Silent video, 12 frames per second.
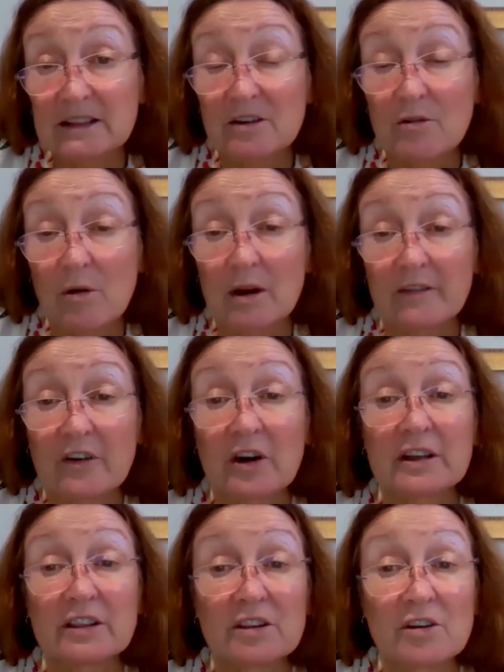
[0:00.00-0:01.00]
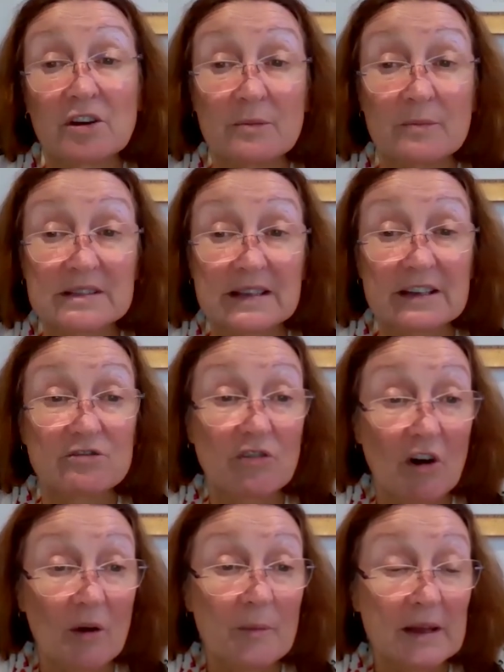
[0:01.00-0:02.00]
the qualifying 30%
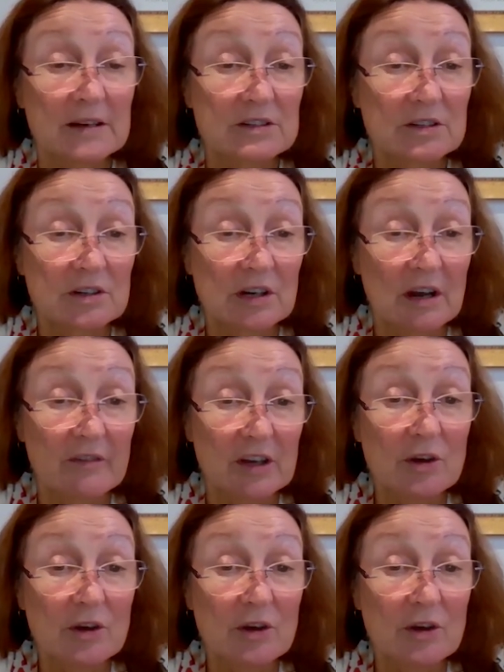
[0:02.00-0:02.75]
drop in turnover,